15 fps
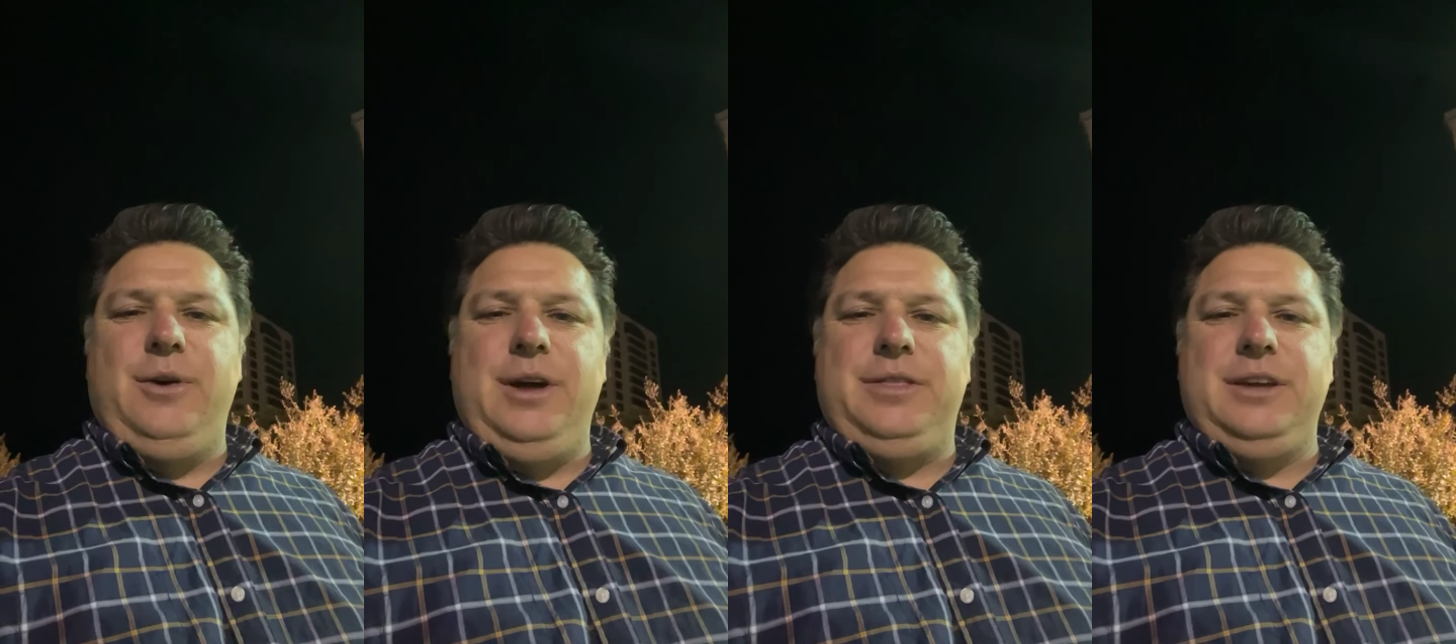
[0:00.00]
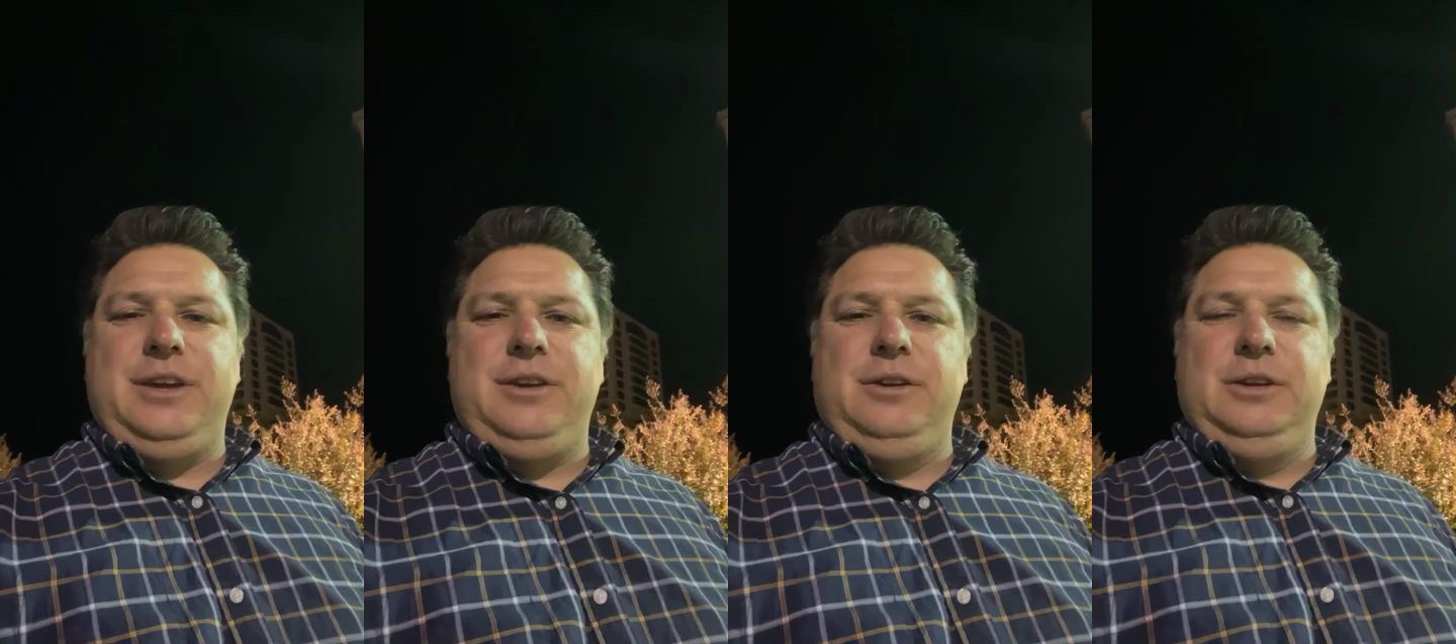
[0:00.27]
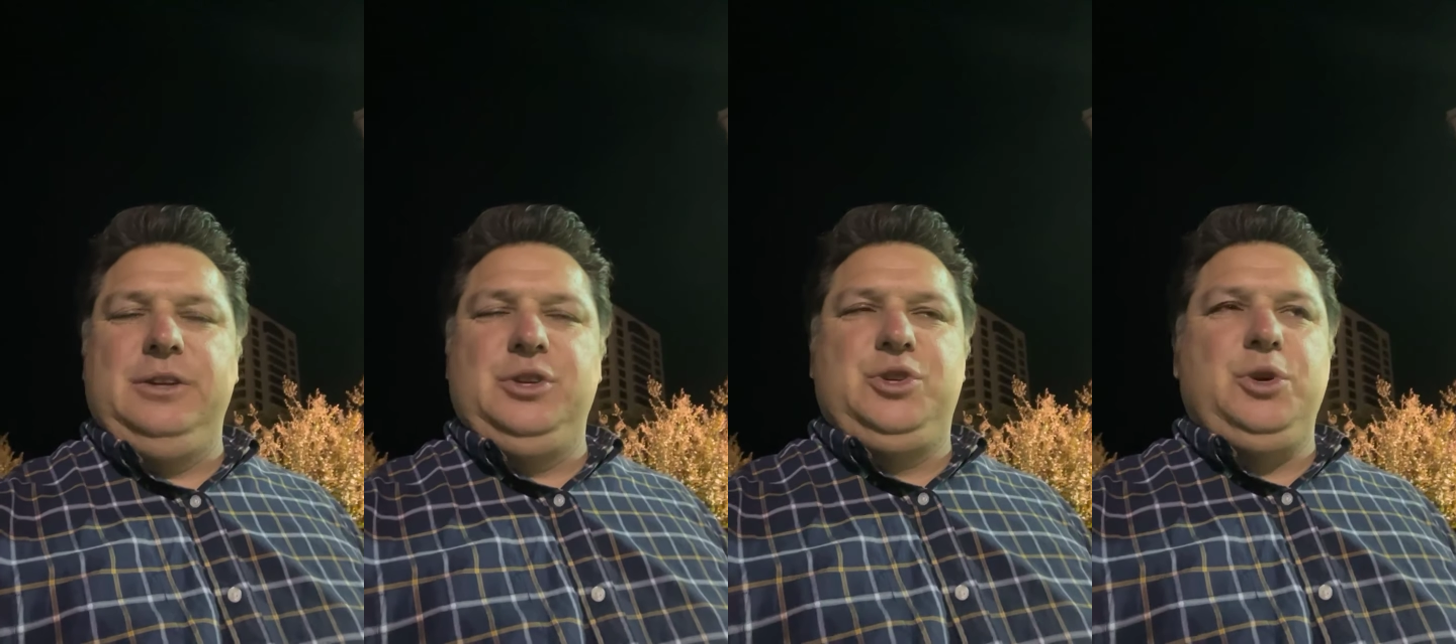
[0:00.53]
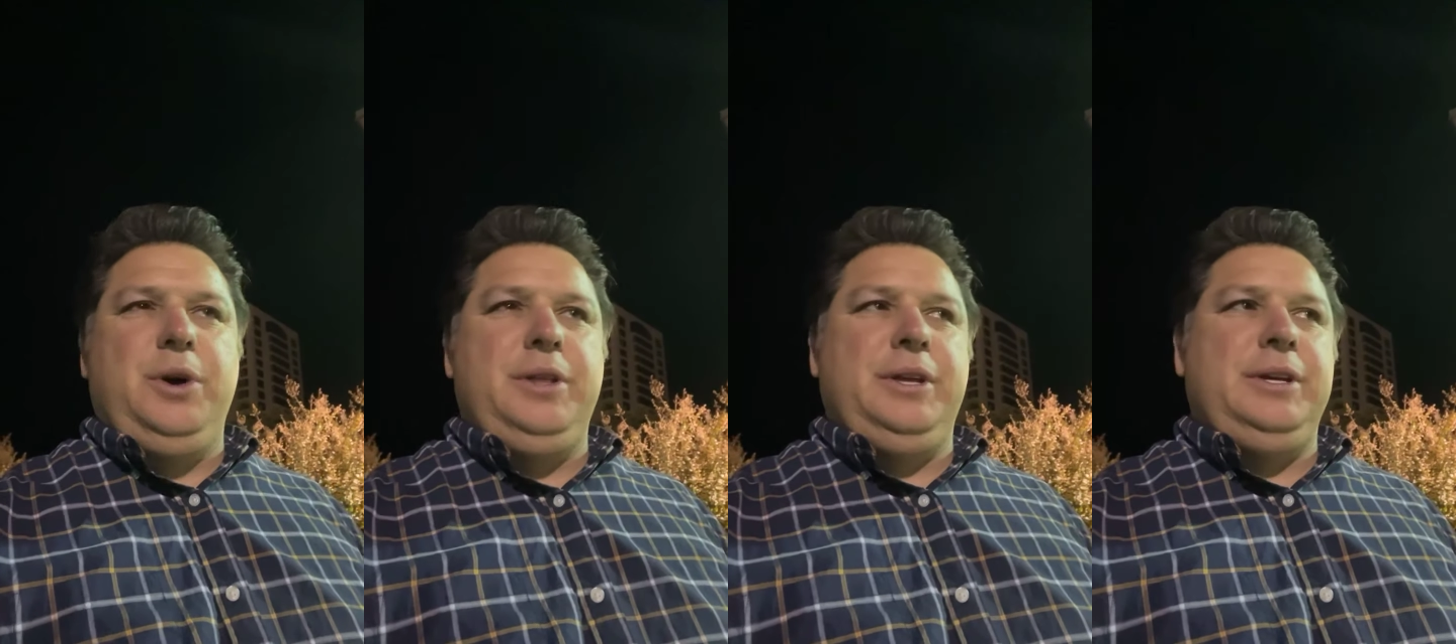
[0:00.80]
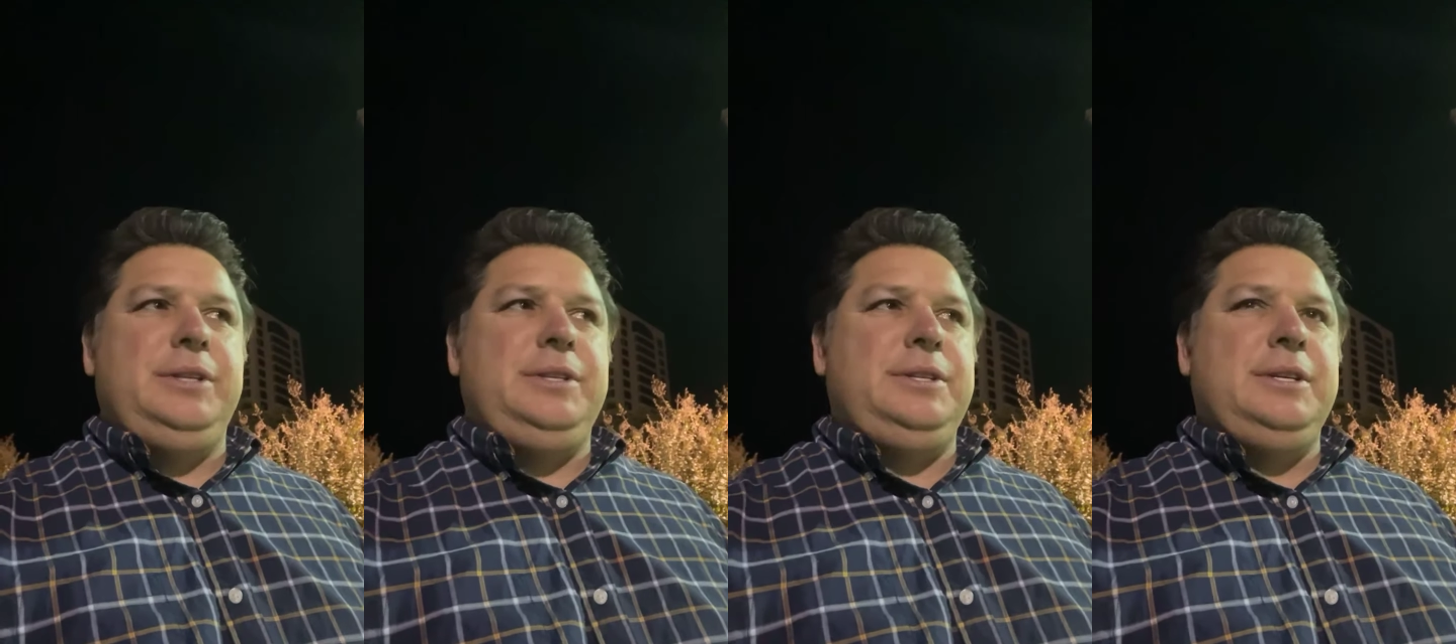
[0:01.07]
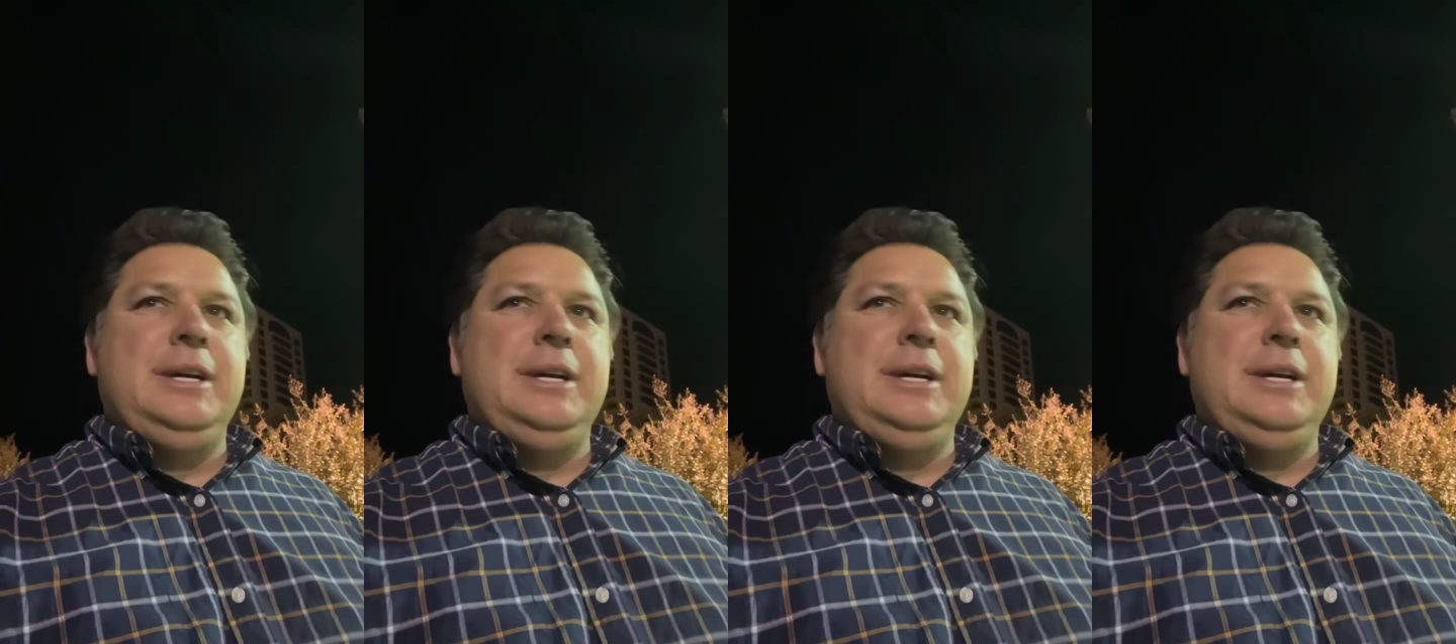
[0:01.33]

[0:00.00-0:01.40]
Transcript: I think you'll enjoy this.